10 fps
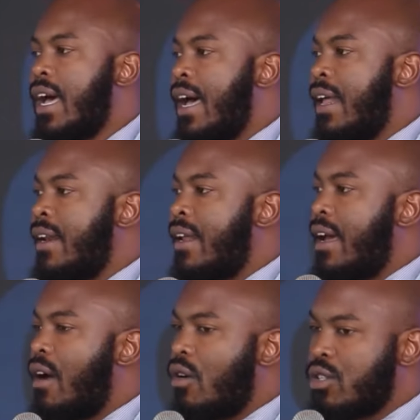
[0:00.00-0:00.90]

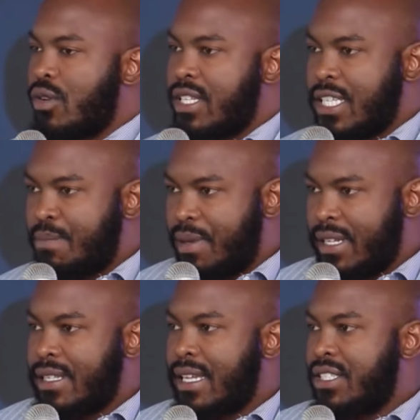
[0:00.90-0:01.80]
And also, I just
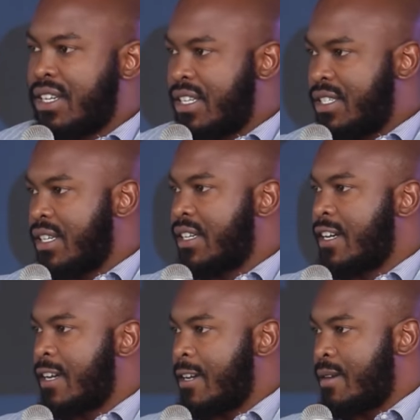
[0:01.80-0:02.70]
picked that
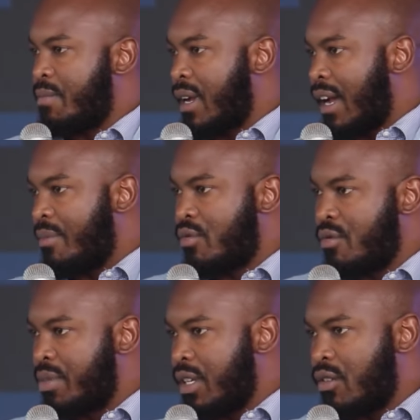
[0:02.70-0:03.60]
genetic uh, makeup
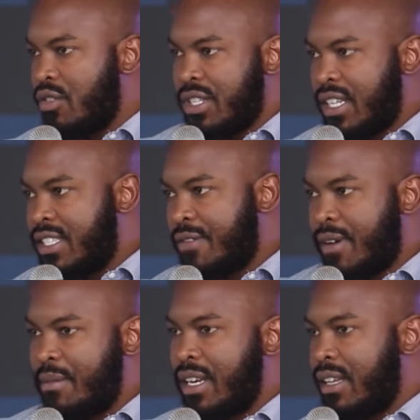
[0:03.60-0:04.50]
could be, or
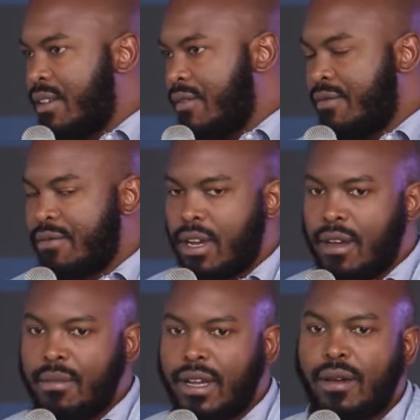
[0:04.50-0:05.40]
genetic family
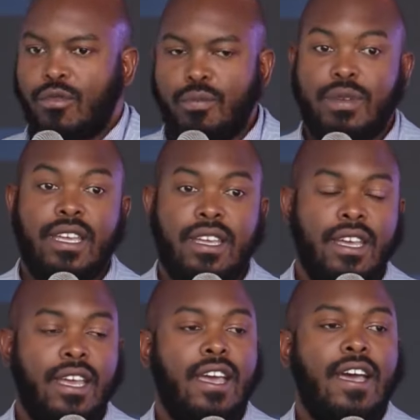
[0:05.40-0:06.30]
uh, makeup could
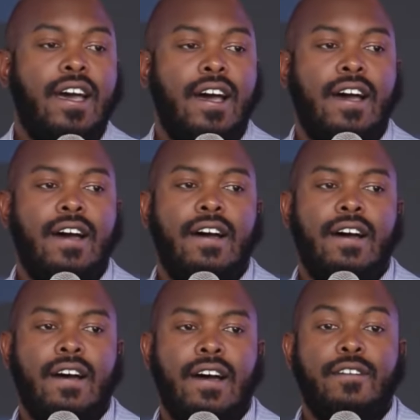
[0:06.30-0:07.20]
be
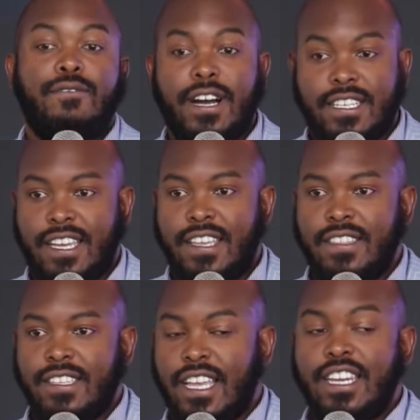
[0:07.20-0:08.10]
uh, a factor
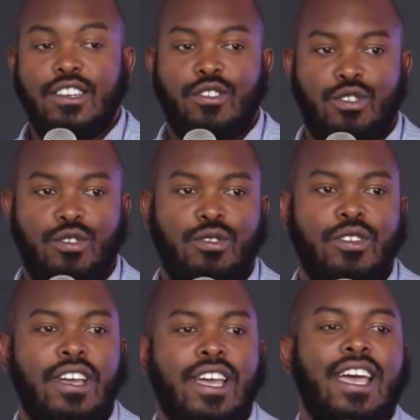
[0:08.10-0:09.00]
in this. I did not
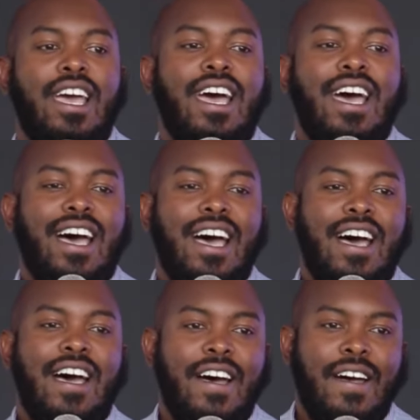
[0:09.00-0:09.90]
know.
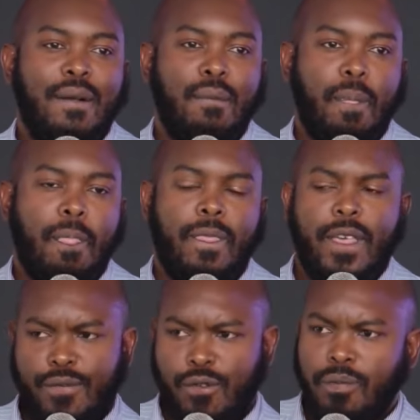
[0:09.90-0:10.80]
Uh,
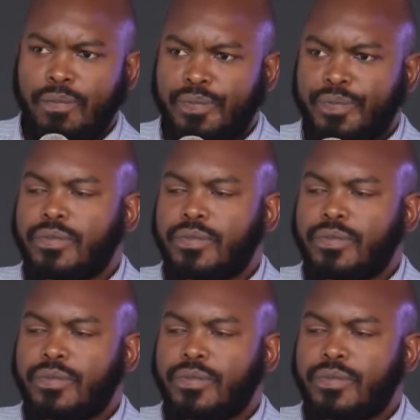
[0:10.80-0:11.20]
therefore,